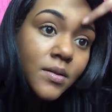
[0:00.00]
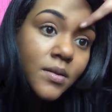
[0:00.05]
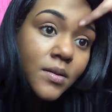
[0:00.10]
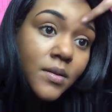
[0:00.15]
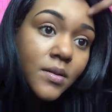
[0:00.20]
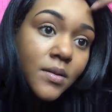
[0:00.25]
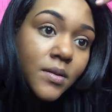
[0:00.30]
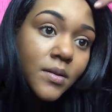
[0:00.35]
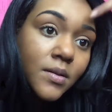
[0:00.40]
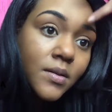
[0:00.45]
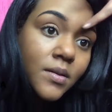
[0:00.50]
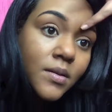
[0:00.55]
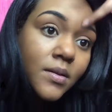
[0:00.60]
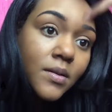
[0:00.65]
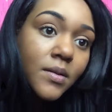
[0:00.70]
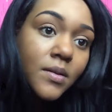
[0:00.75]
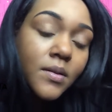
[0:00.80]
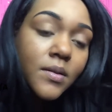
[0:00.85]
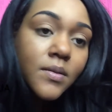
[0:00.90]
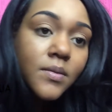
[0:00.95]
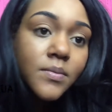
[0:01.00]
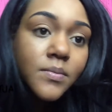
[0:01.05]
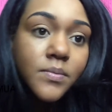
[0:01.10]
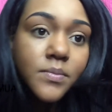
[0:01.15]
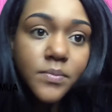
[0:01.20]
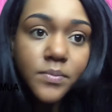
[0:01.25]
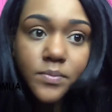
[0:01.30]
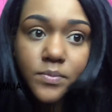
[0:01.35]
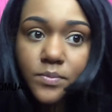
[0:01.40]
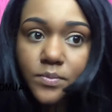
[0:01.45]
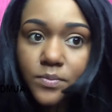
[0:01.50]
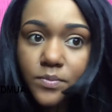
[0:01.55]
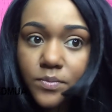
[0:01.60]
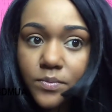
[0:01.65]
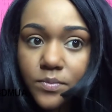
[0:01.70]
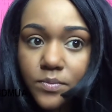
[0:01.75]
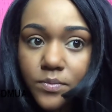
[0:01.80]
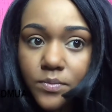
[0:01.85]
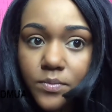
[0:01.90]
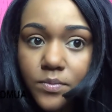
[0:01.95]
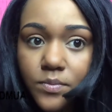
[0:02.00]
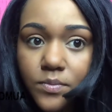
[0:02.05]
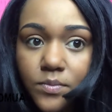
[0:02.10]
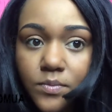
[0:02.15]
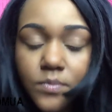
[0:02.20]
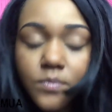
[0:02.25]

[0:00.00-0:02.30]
(silence)